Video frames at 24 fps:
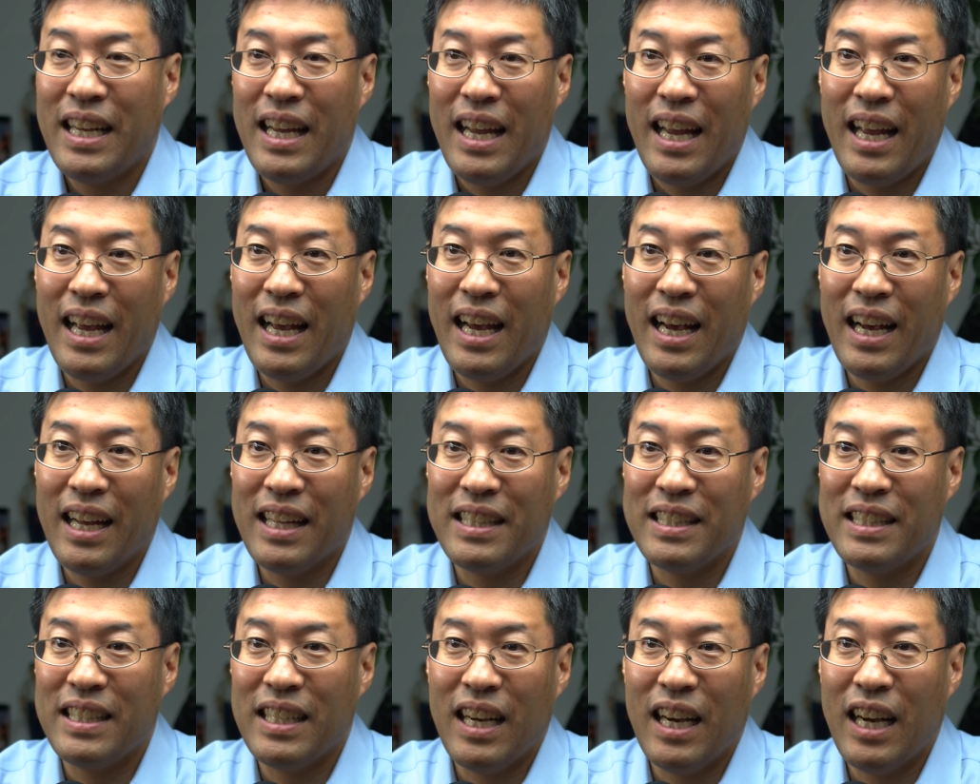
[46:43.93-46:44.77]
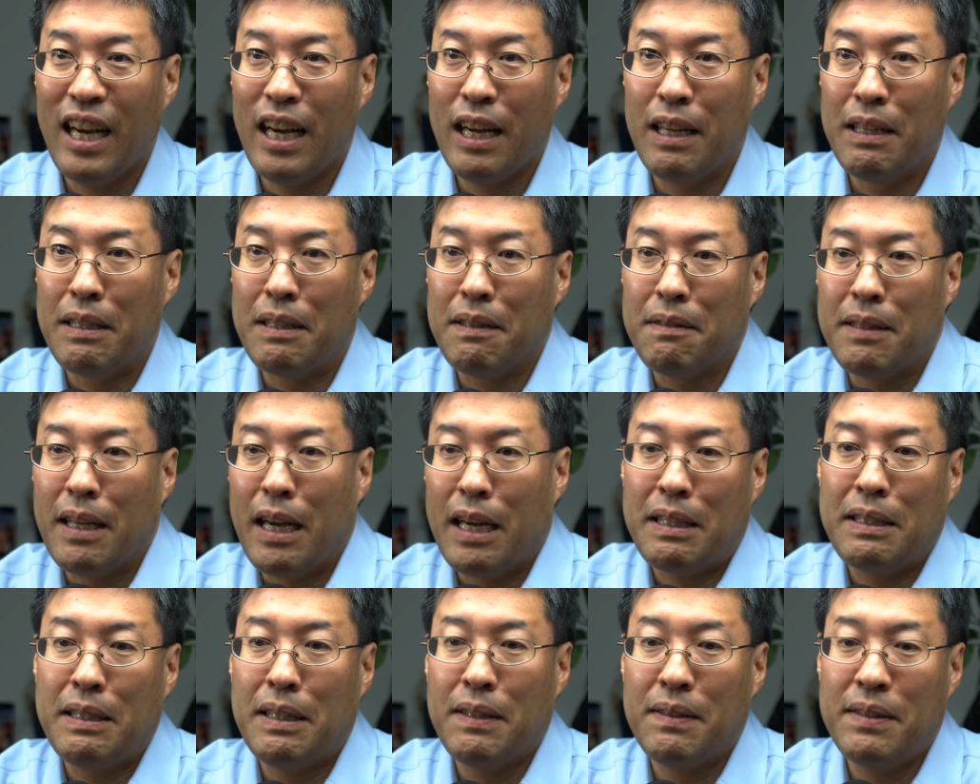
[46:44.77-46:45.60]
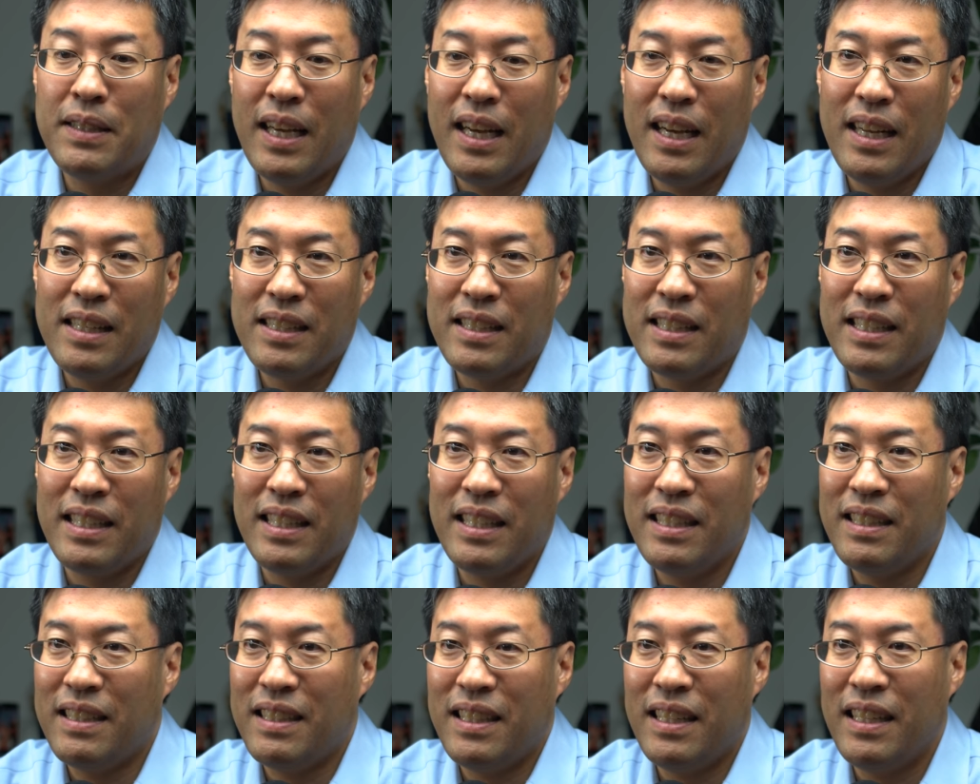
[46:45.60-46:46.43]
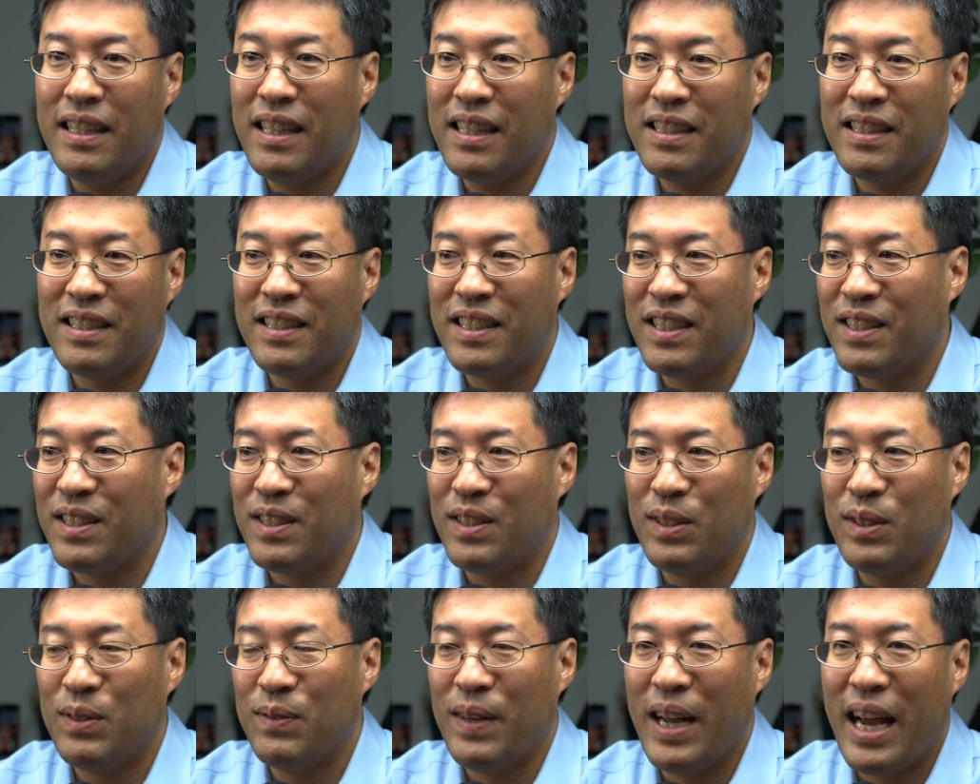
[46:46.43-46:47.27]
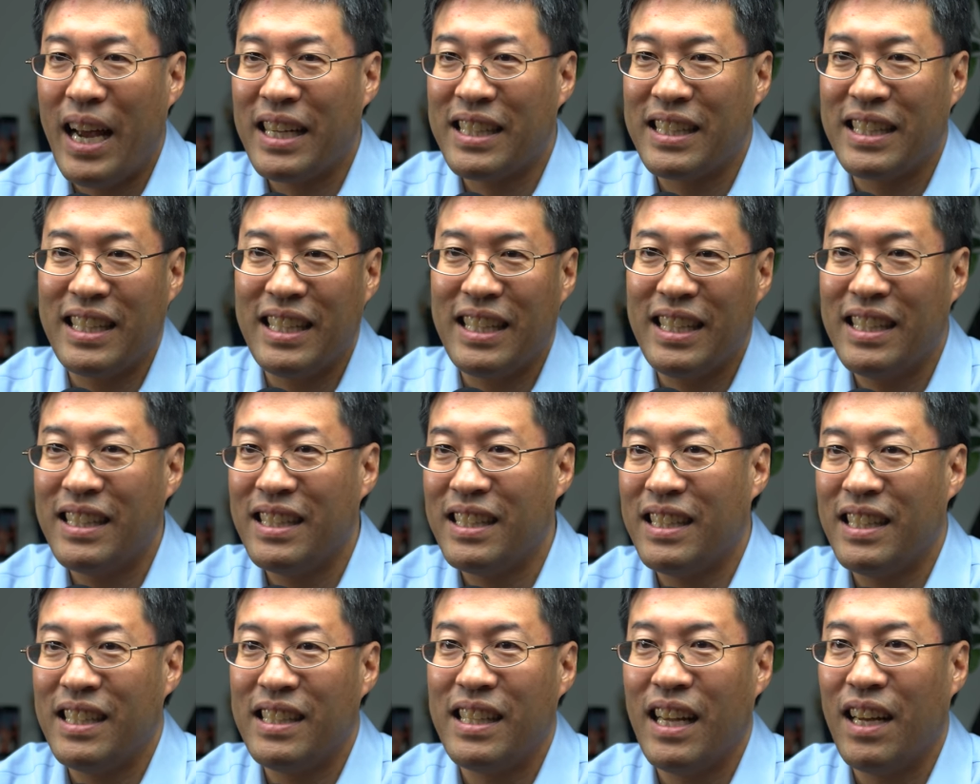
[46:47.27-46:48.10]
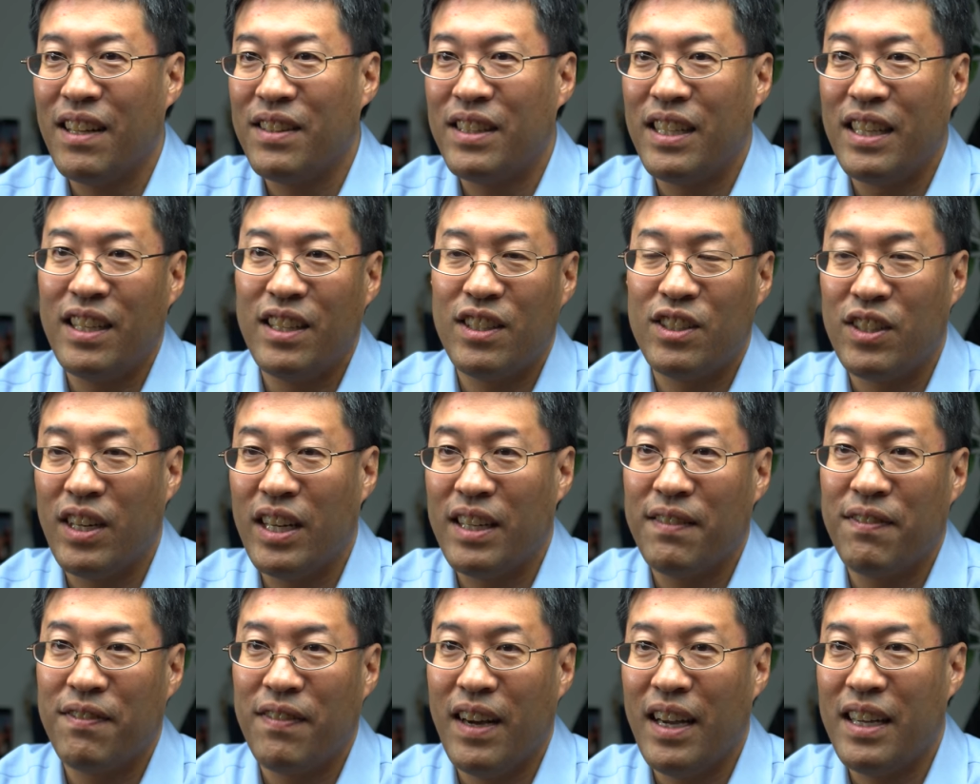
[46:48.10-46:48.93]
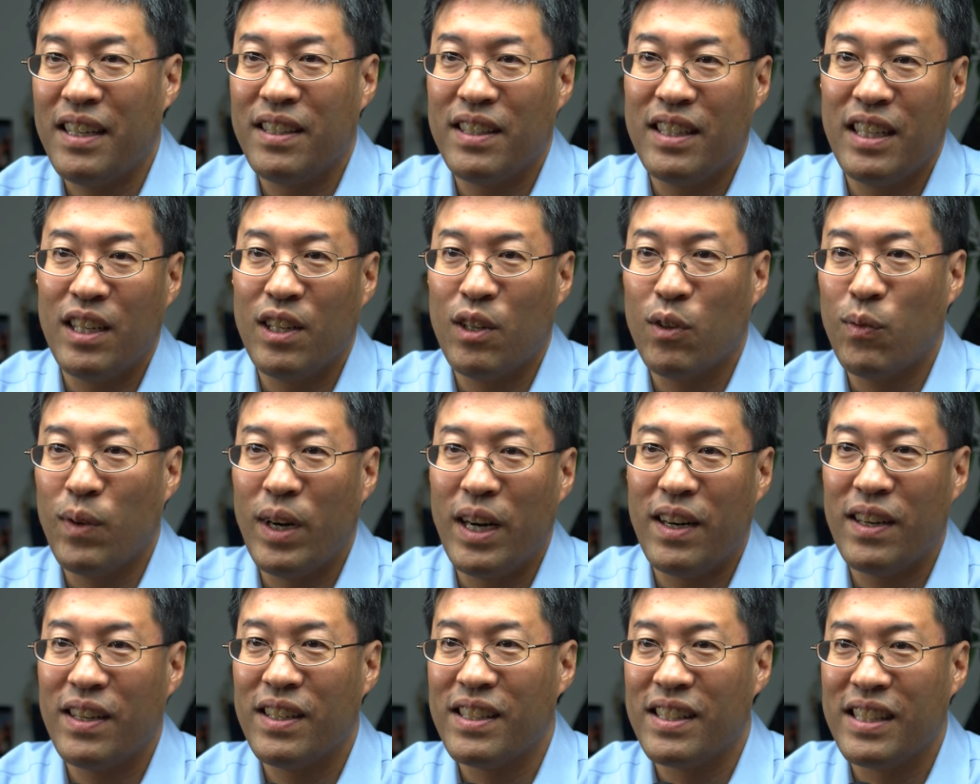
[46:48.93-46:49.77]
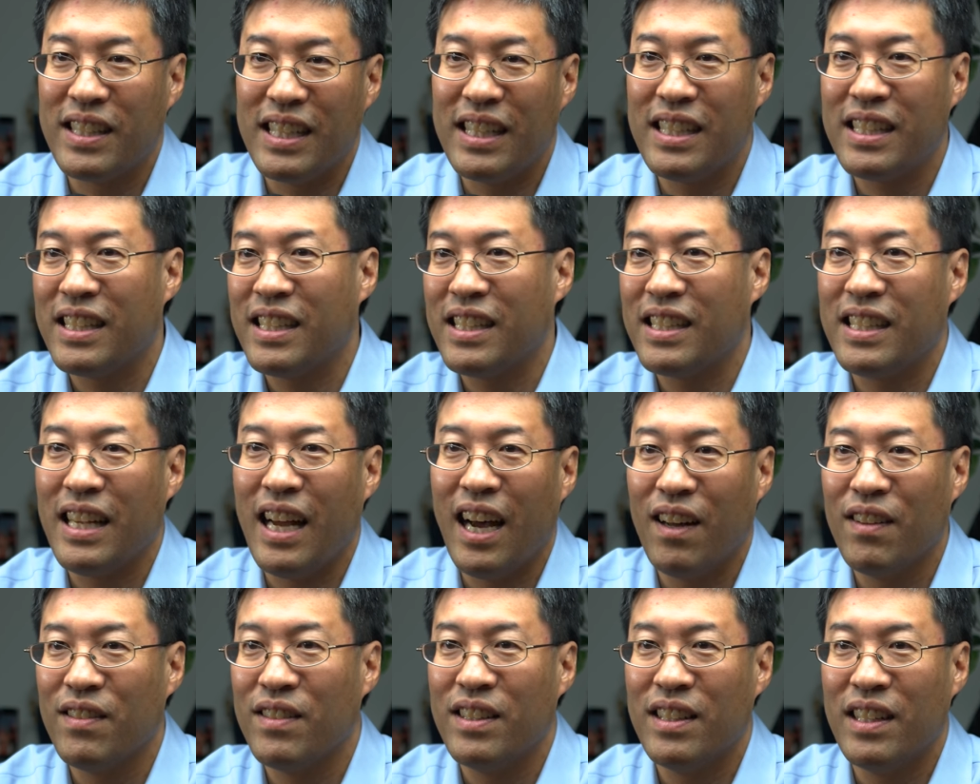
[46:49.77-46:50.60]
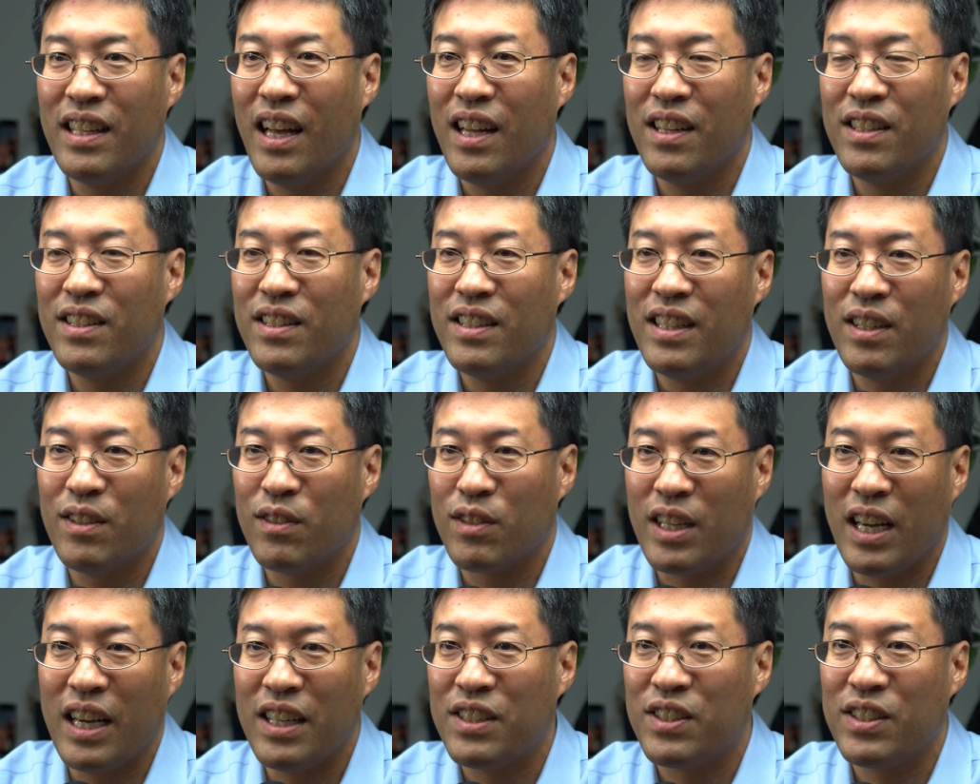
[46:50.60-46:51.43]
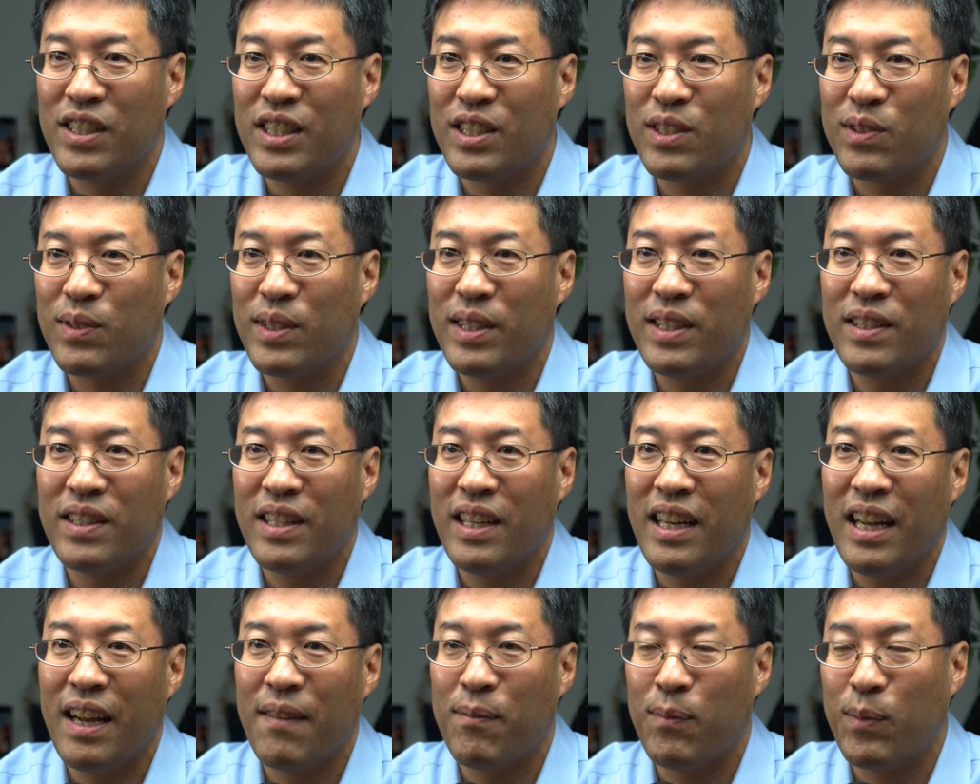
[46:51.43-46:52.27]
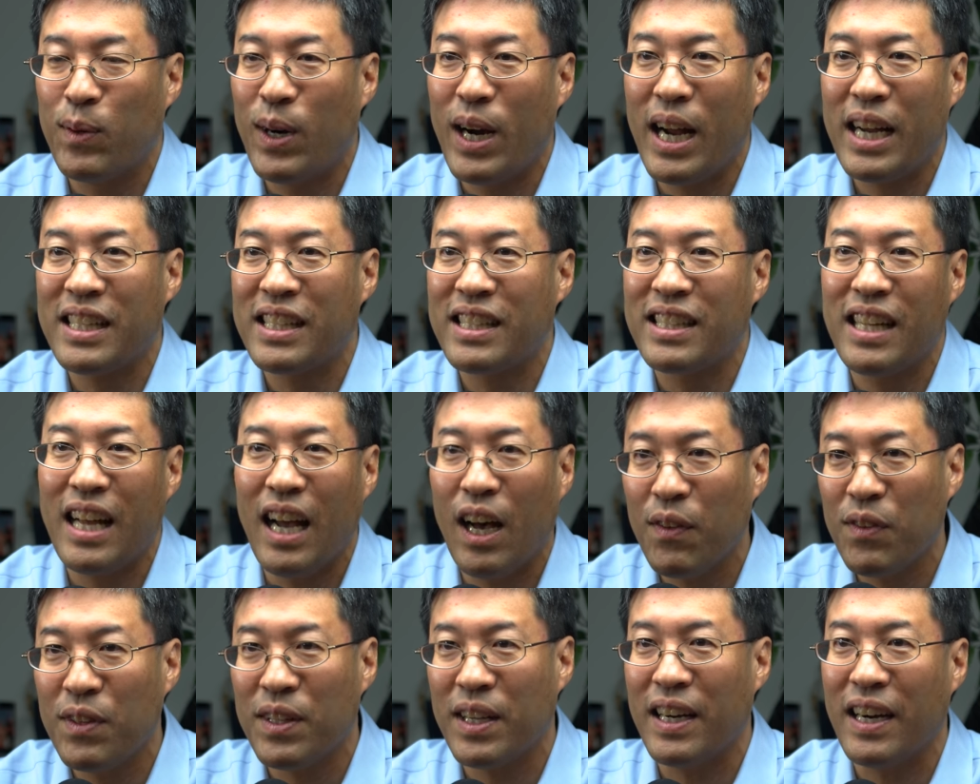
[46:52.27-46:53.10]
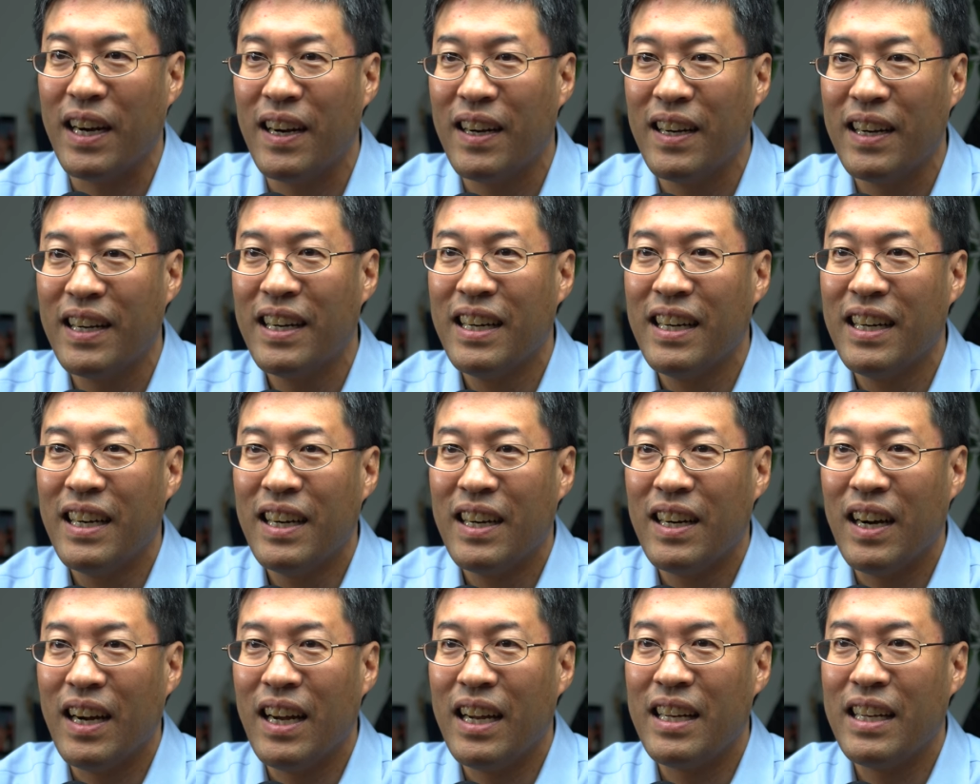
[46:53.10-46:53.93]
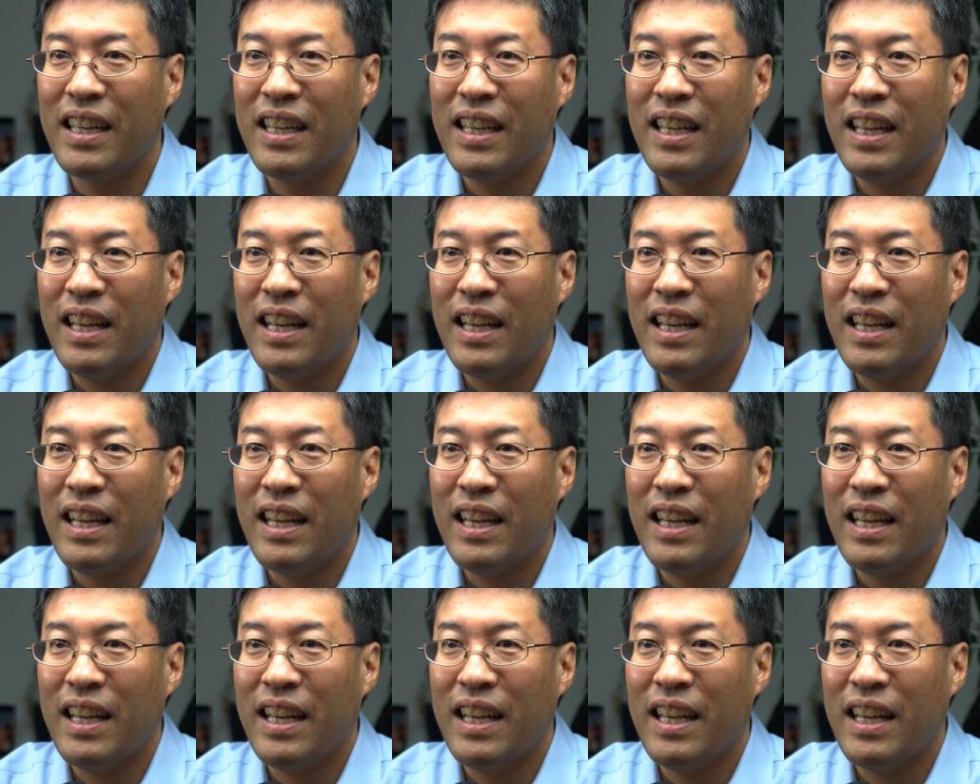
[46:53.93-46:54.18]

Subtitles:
And, you know, Dr. Hotez, he doesn't just do vaccines. He's out there trying to fight, you know, rare diseases out in, you know, countries where they have poor access to healthcare, right?